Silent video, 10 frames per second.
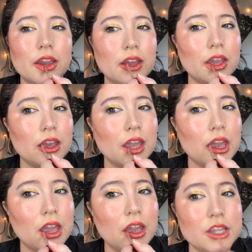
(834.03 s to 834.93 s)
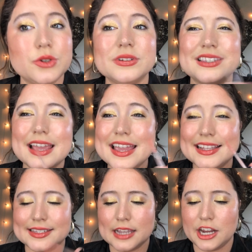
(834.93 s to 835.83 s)
And I think this is just one
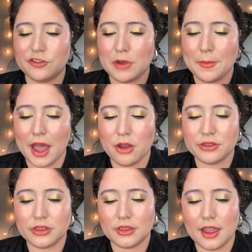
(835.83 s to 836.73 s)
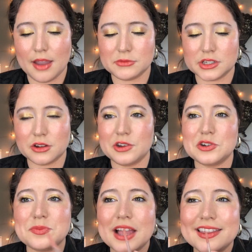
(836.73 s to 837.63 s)
of their lip glass
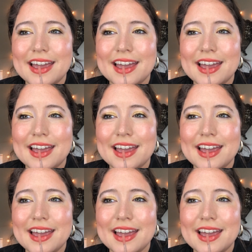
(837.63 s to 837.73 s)
products.